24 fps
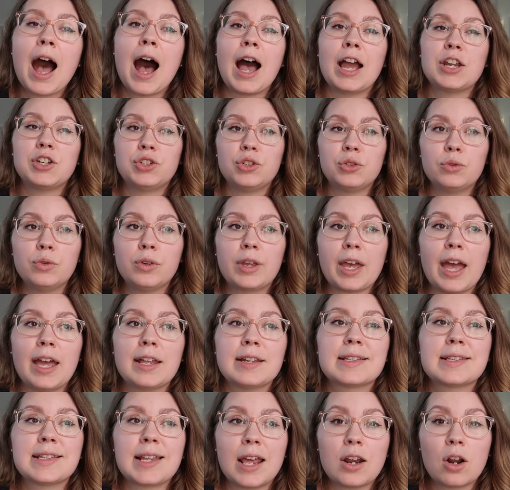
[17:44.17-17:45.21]
I do
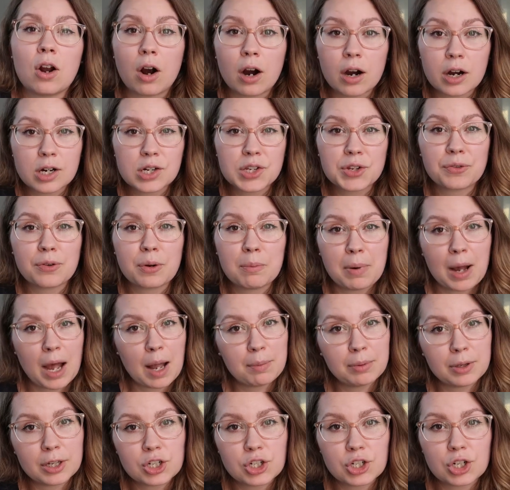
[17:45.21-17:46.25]
get sent ARCs from
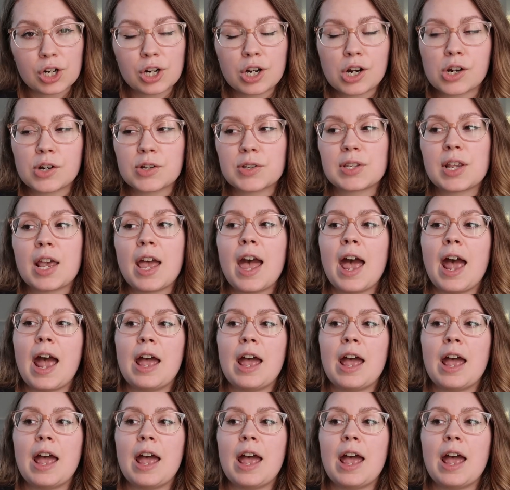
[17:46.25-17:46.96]
publishers.